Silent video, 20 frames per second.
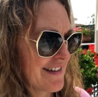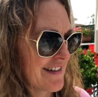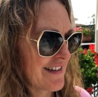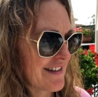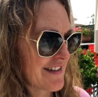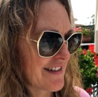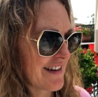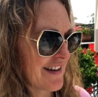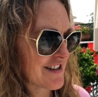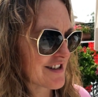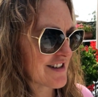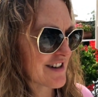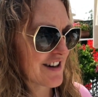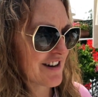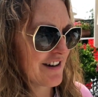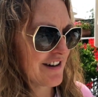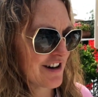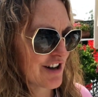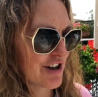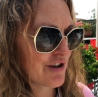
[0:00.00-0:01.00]
And it's actually
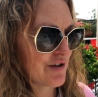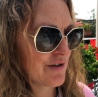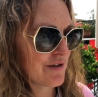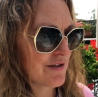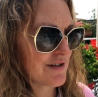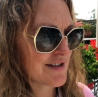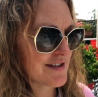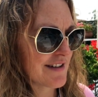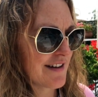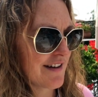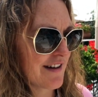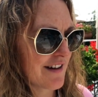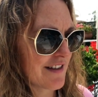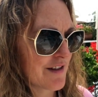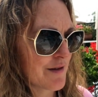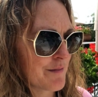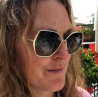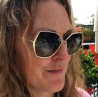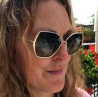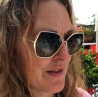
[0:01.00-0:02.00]
kind of cute seeing
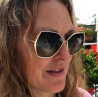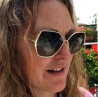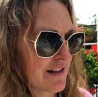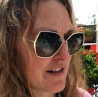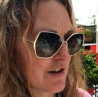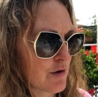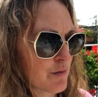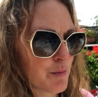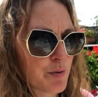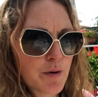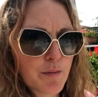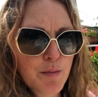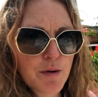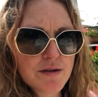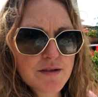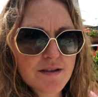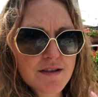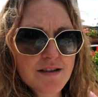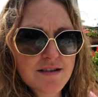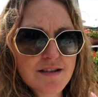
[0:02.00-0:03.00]
them with their little
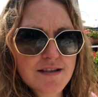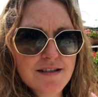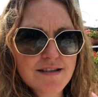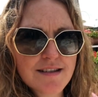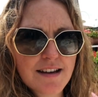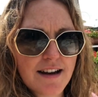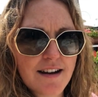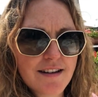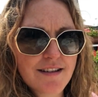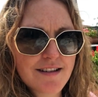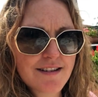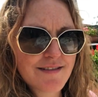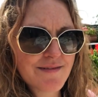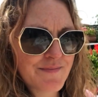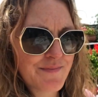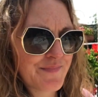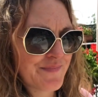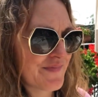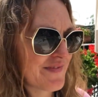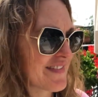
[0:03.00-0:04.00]
proboscises out
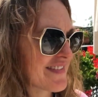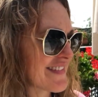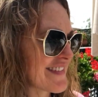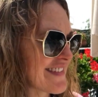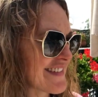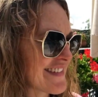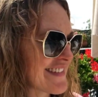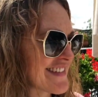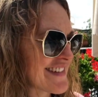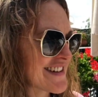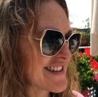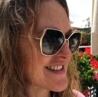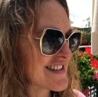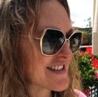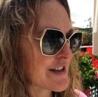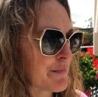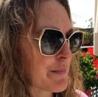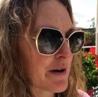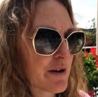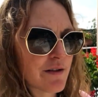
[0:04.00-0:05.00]

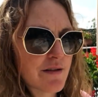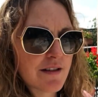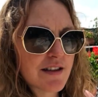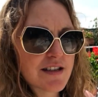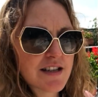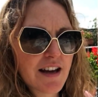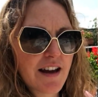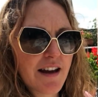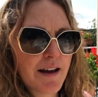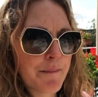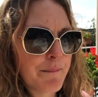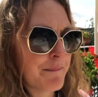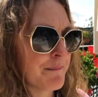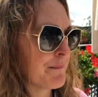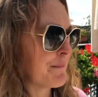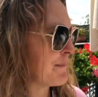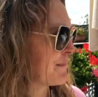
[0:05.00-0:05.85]
sipping on the jam.